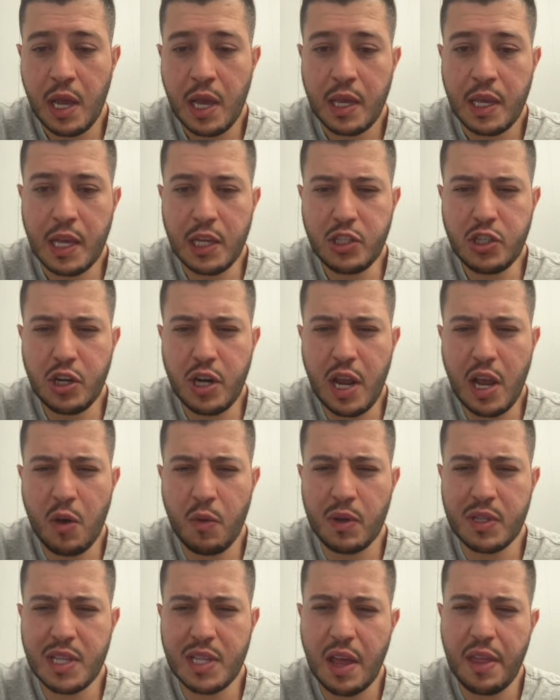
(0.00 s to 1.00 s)
Yesterday I
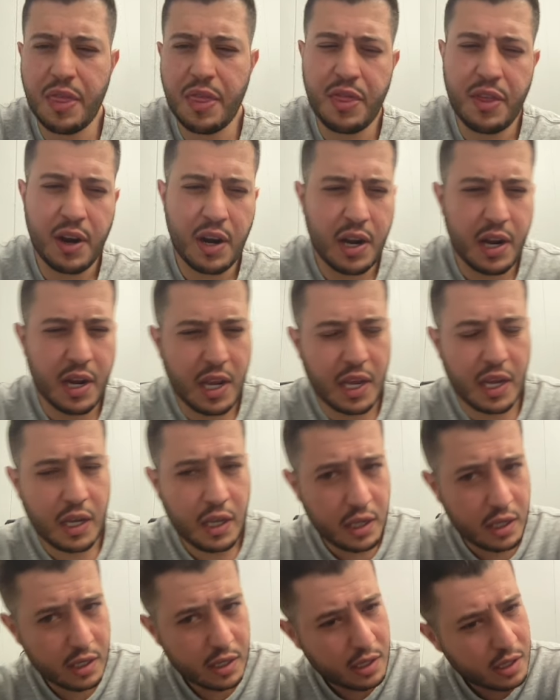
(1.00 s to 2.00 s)
was at 30,
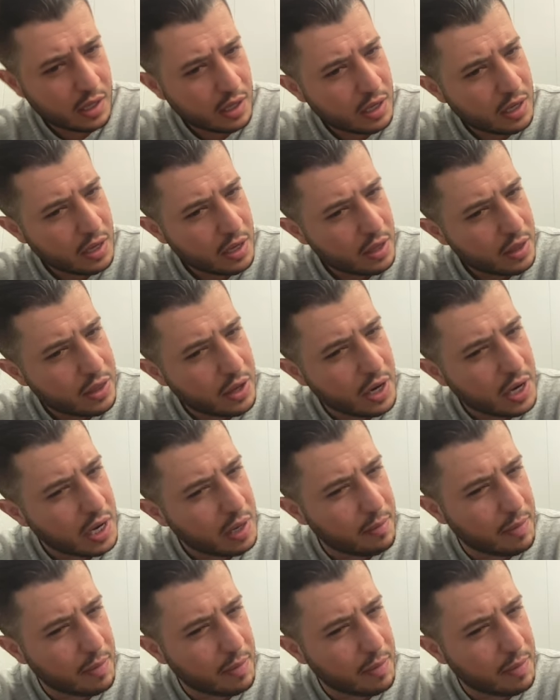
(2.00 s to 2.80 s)
30